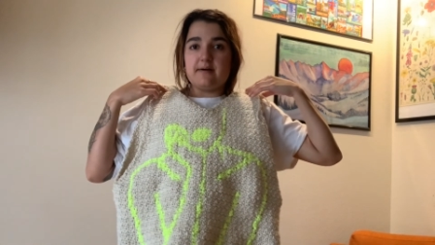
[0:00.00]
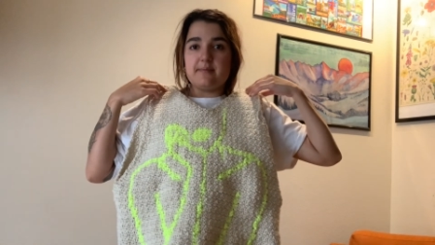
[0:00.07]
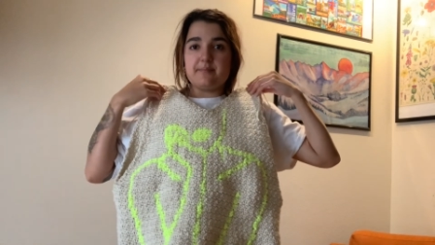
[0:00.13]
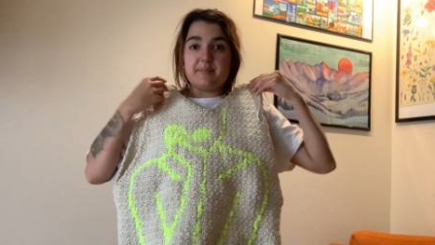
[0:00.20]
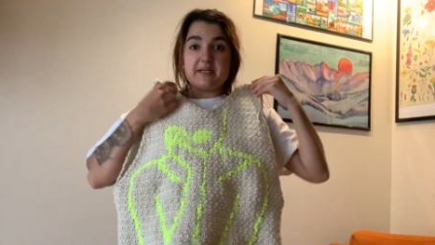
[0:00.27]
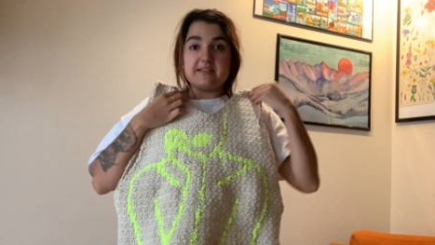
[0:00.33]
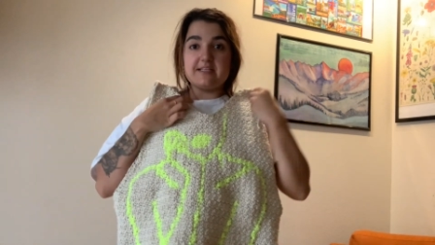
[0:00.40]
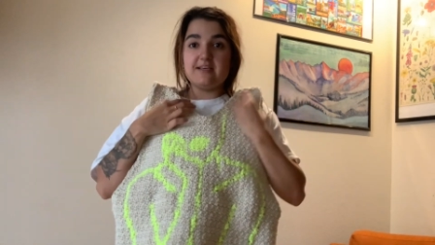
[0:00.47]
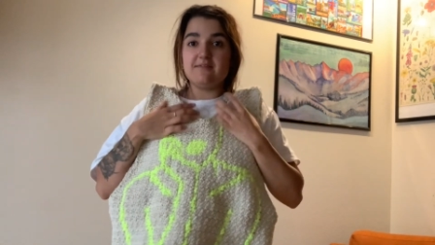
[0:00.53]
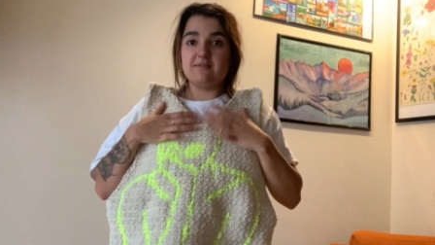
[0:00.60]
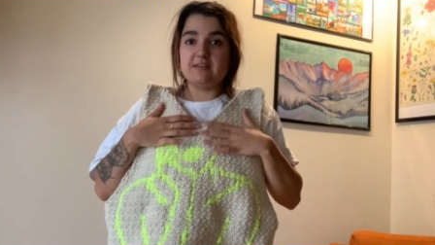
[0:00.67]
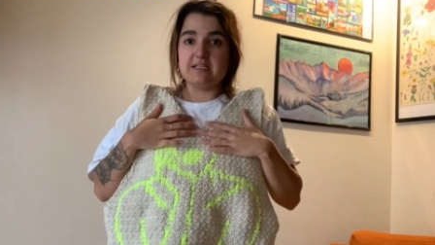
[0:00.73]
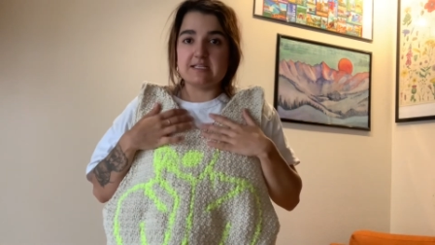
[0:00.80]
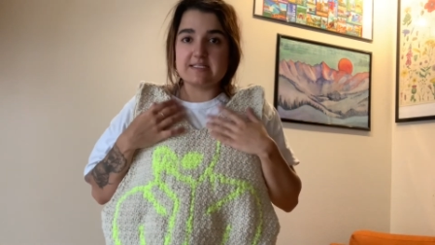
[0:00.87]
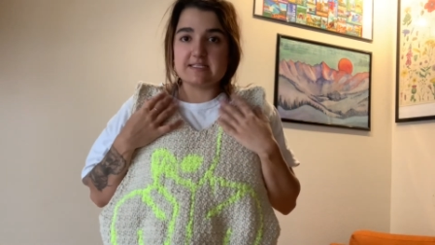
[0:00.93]
But
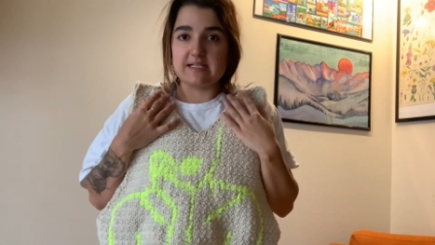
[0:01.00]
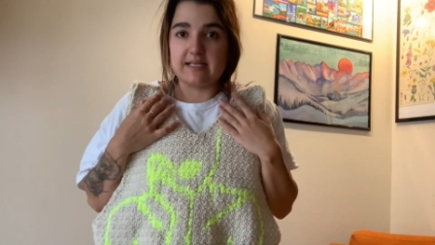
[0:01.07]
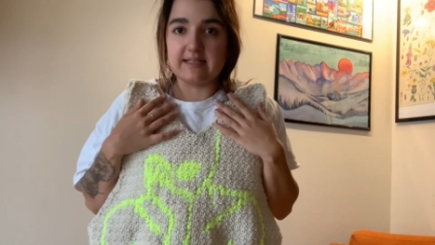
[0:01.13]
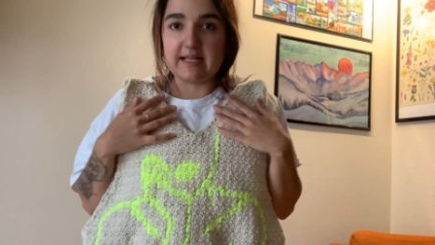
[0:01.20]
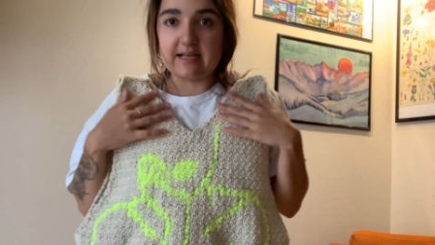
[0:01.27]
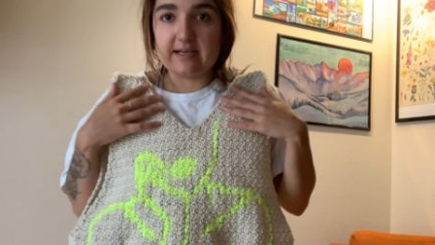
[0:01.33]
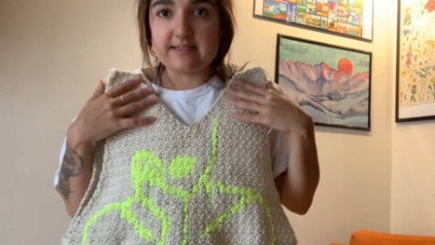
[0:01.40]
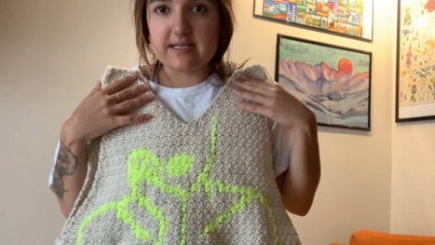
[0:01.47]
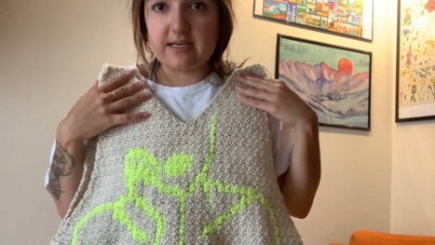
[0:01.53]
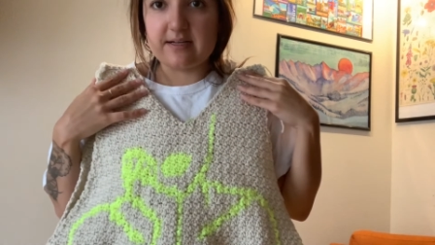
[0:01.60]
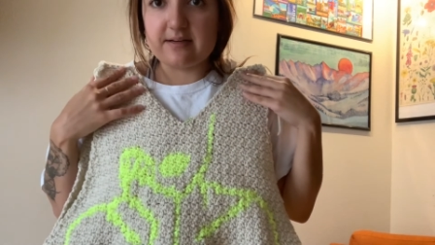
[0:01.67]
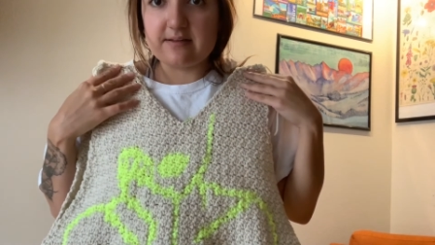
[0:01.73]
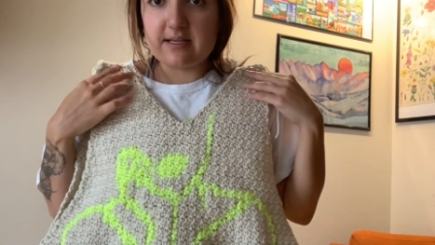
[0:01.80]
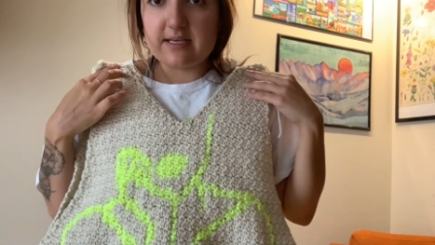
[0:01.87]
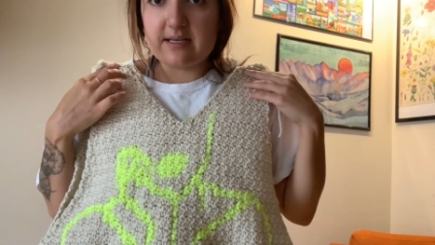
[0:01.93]
leave this like that because I
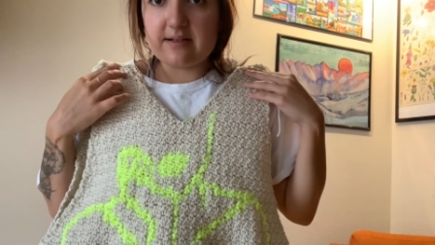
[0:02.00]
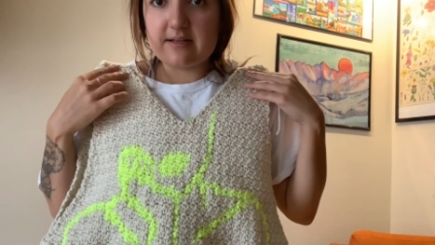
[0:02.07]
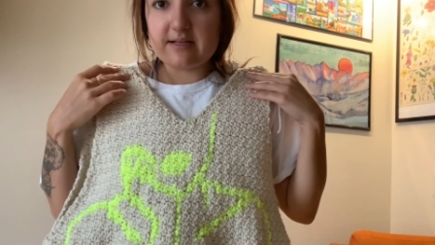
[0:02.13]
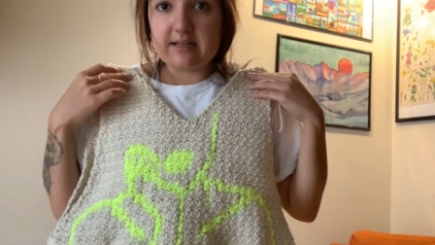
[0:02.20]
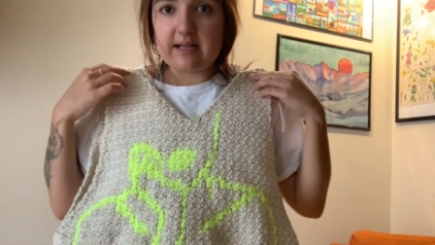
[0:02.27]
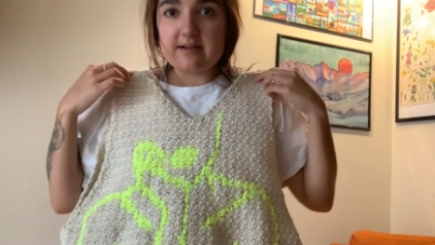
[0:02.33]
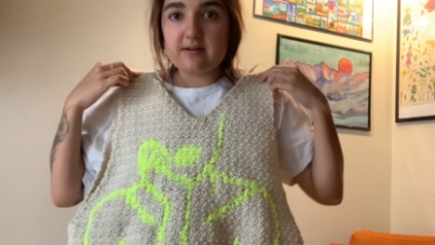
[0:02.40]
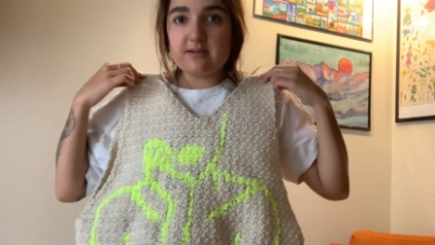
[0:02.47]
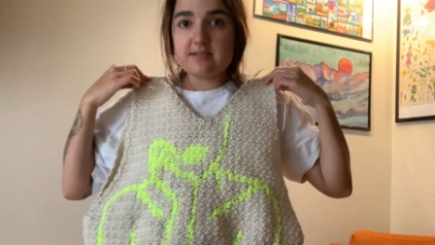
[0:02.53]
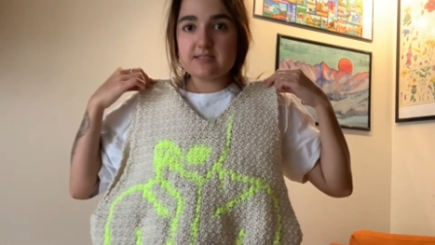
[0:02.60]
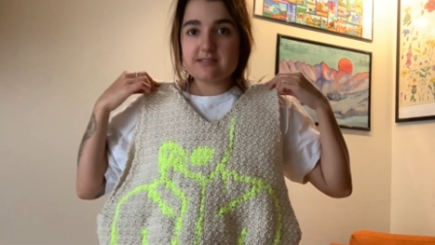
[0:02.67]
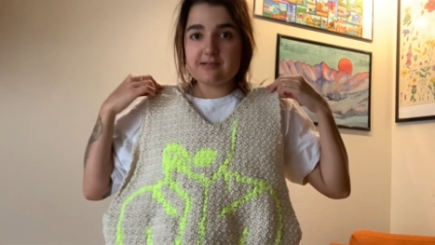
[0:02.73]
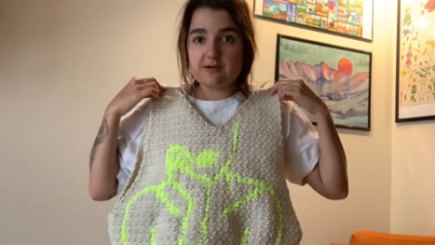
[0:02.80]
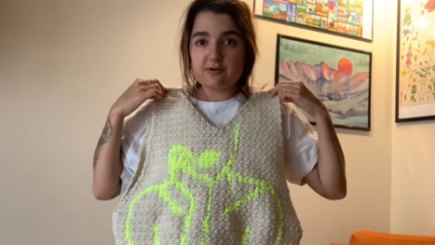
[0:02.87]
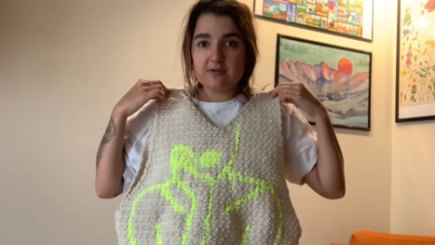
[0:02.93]
kind of like it like that. And
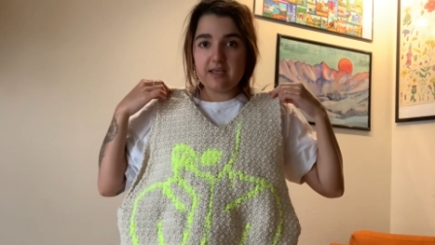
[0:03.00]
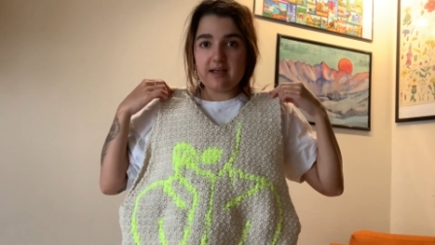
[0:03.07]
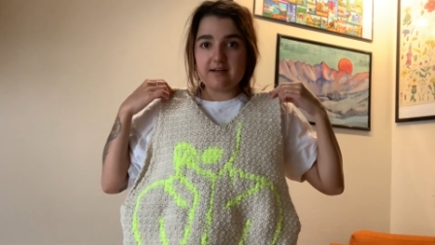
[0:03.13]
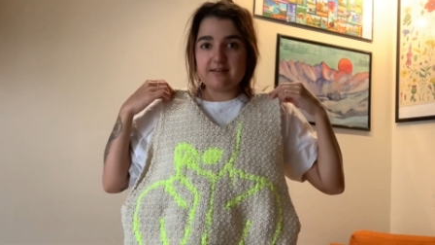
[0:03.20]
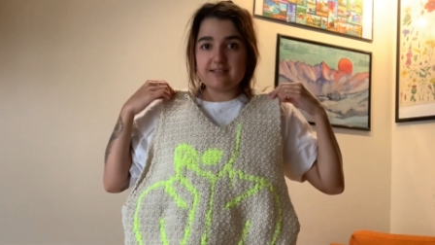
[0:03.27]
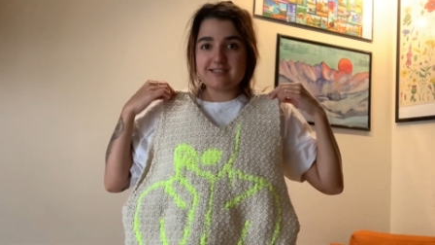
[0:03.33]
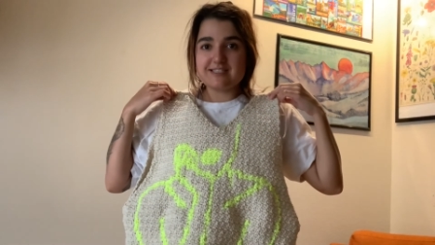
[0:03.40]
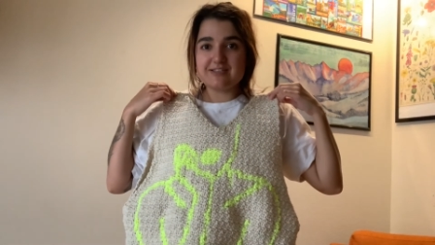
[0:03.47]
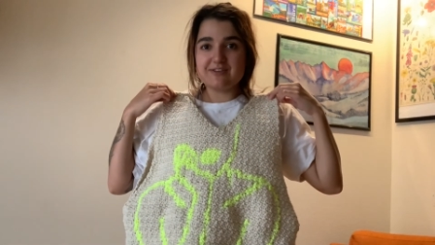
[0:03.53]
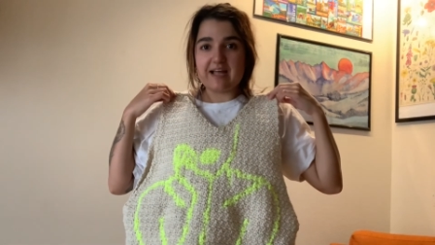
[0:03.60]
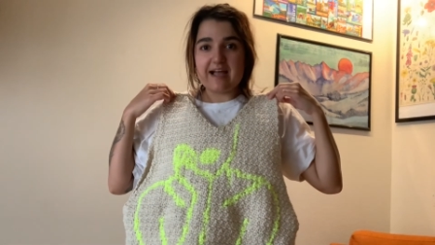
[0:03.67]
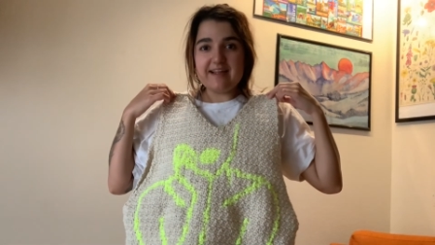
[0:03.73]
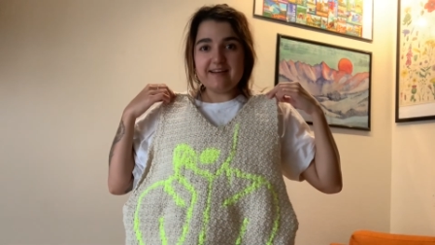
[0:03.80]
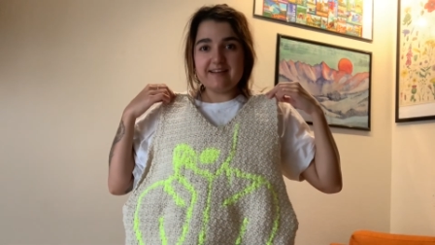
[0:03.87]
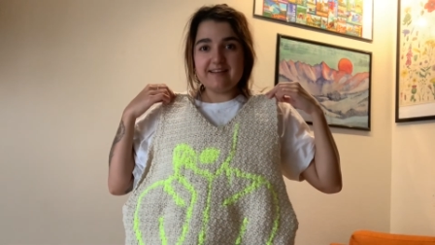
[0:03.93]
so yeah, let's do
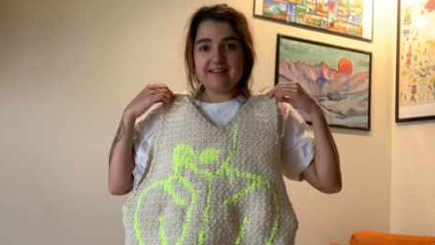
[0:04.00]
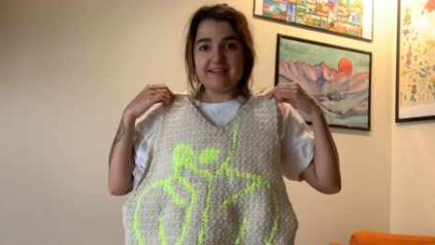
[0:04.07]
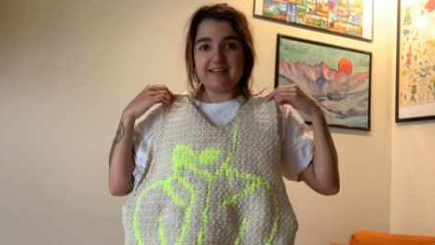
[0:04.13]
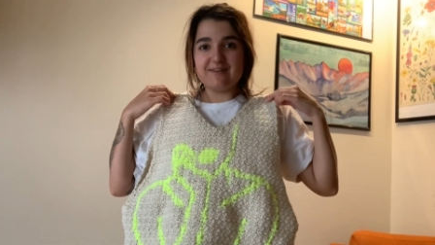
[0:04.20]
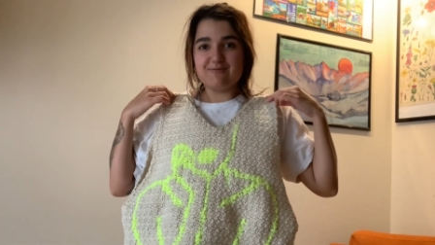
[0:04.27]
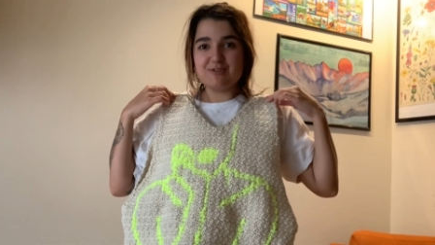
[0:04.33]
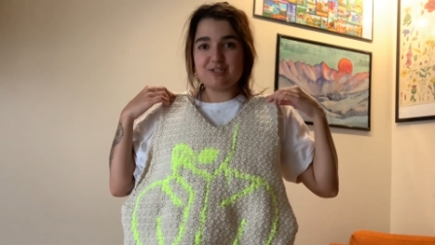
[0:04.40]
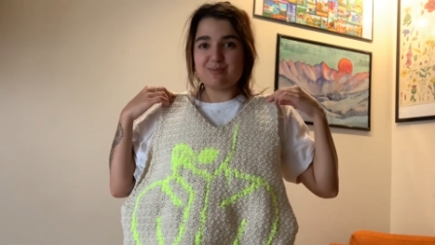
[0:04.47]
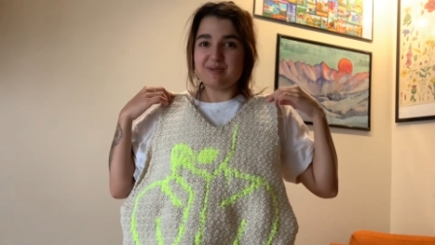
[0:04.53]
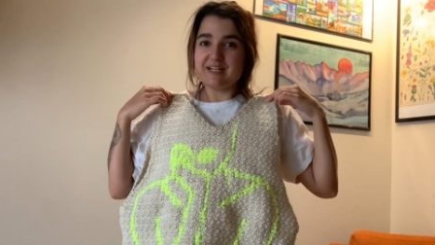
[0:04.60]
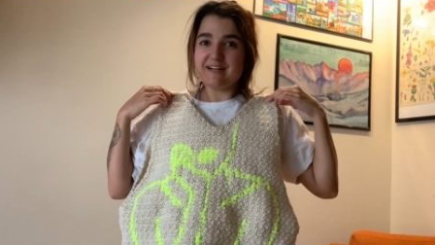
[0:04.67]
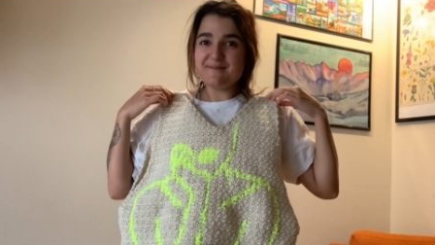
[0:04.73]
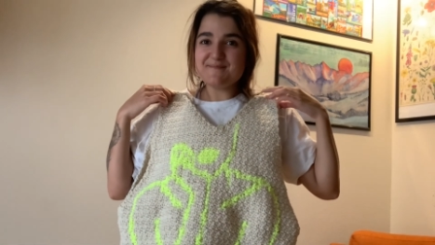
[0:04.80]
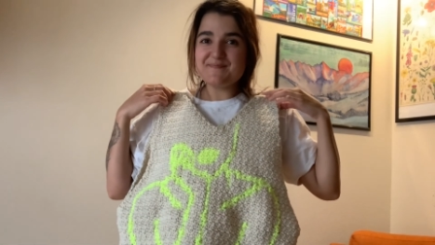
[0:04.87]
that and then we should be done.